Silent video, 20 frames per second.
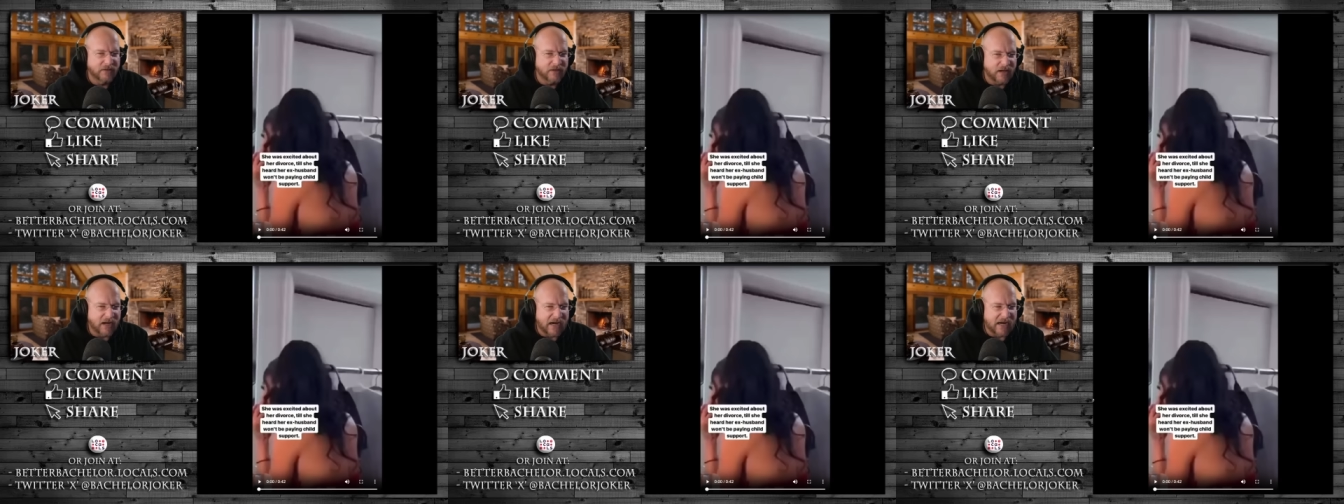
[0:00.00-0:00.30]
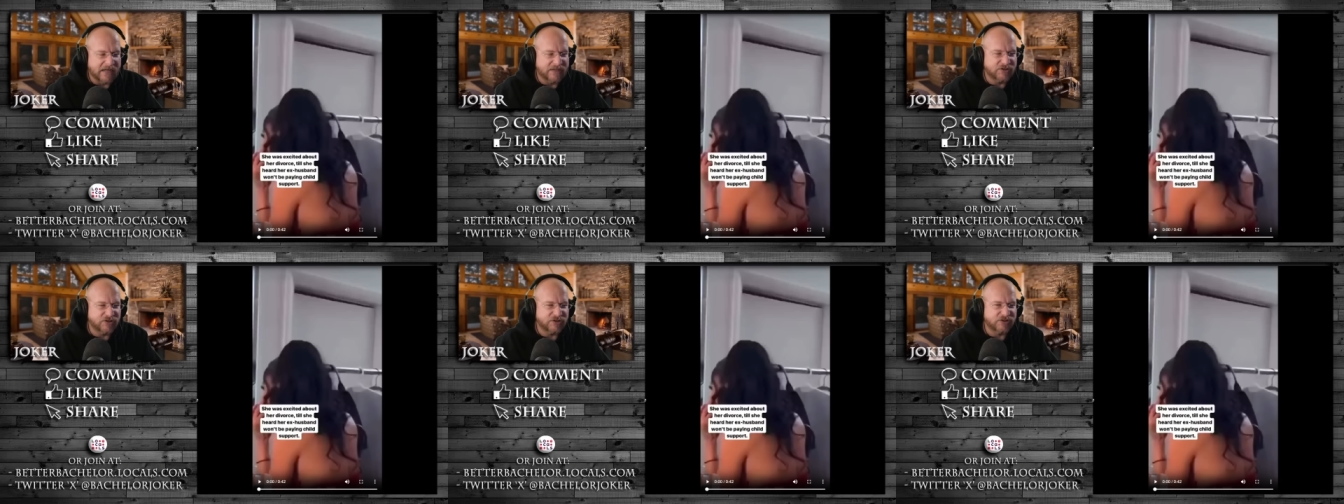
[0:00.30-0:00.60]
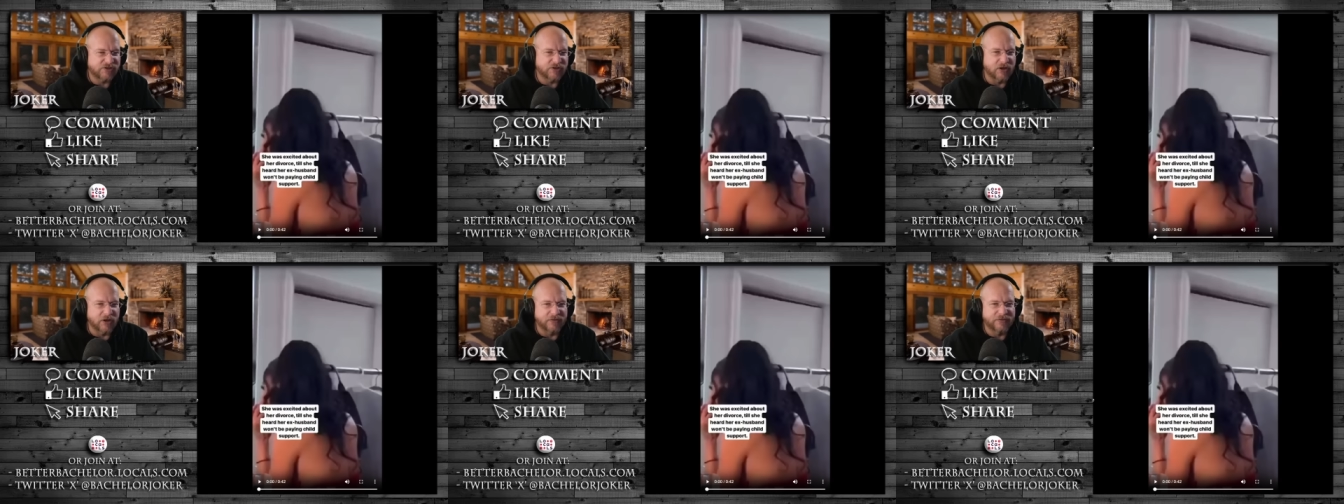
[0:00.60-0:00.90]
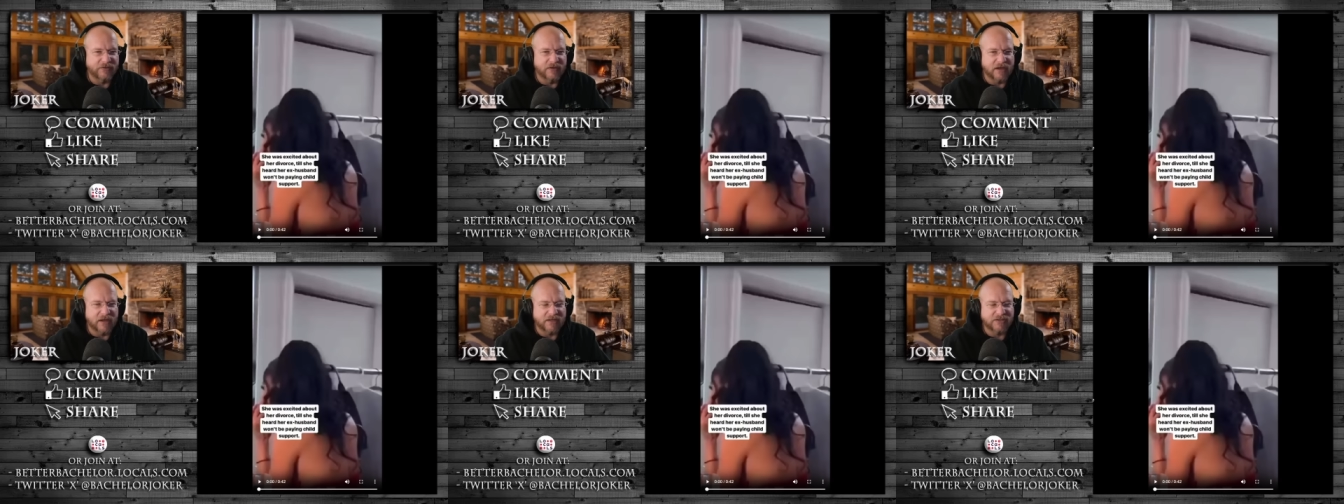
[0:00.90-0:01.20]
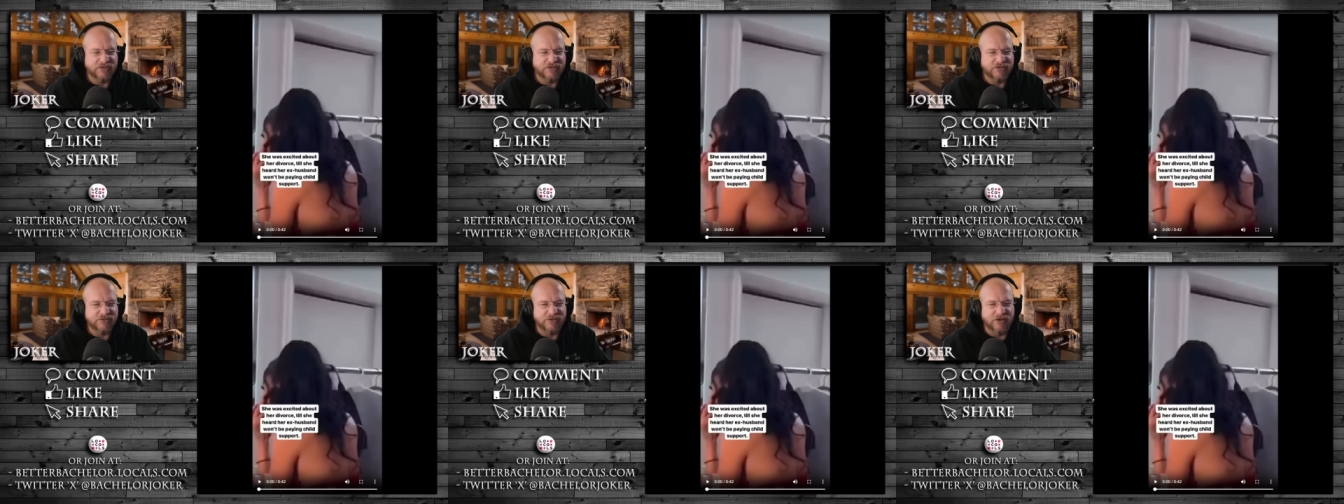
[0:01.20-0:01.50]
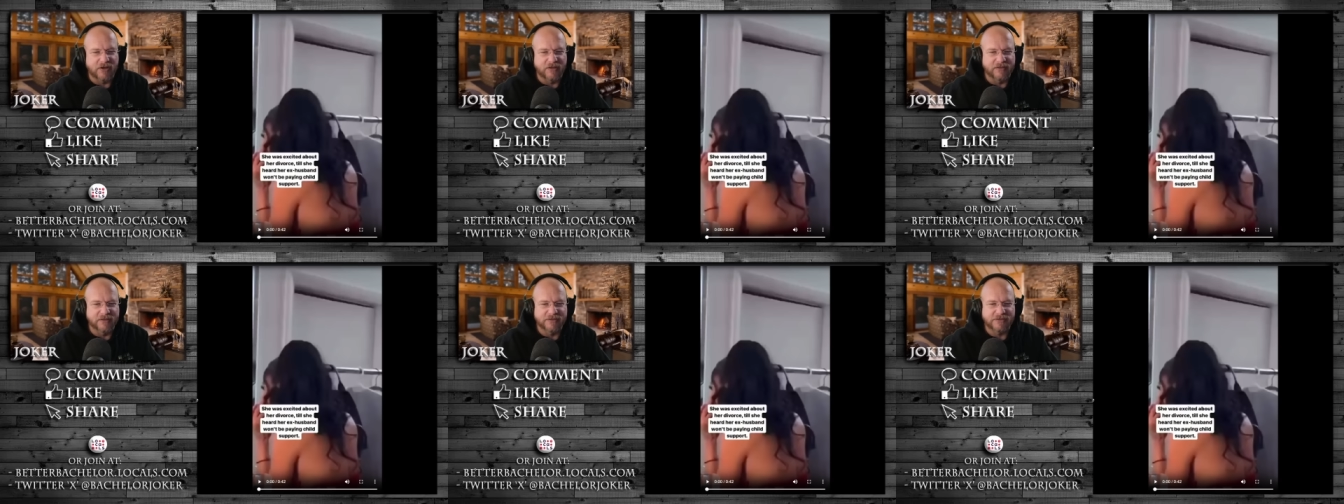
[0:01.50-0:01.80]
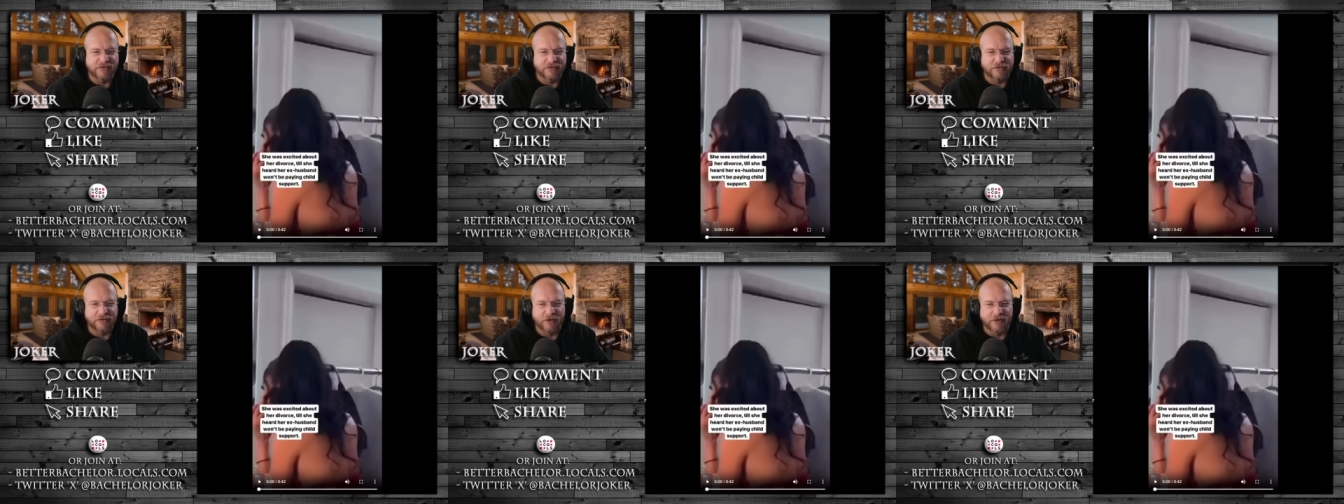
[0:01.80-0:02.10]
I just saw
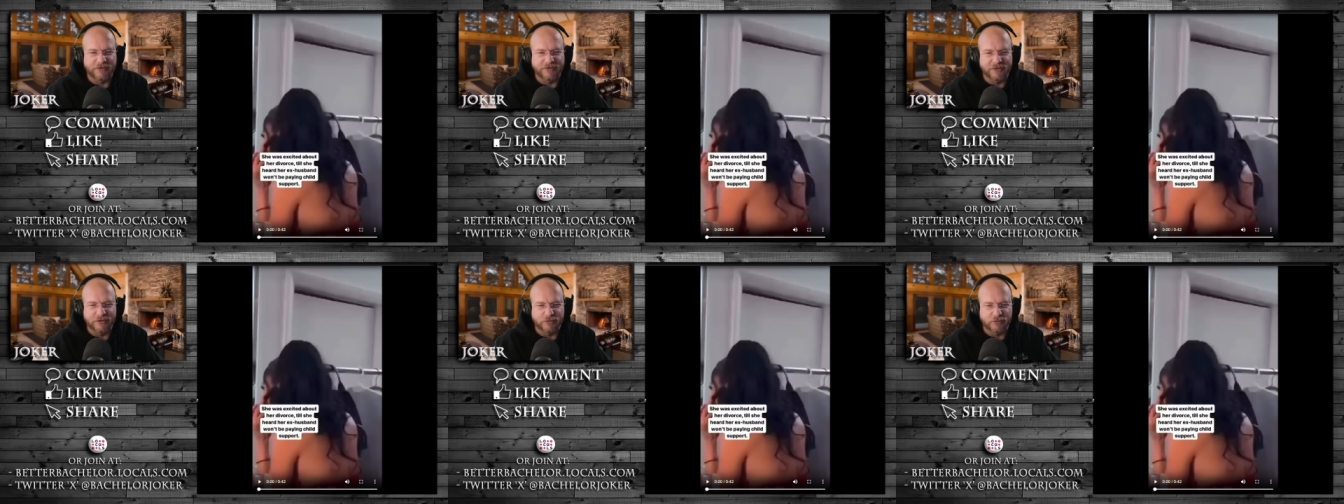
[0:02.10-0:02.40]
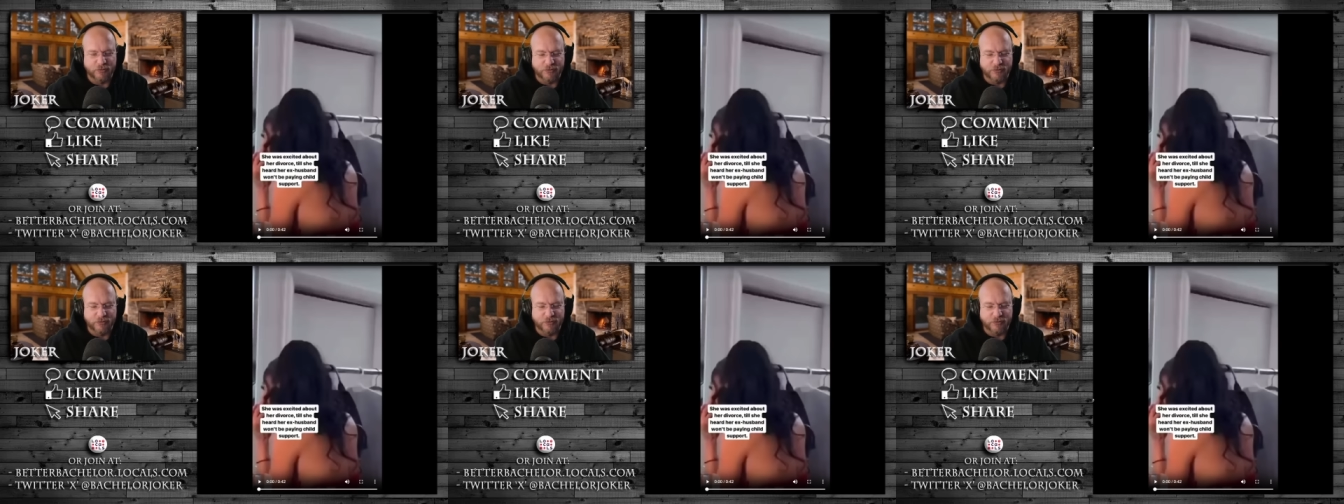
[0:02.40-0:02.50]
this and thought this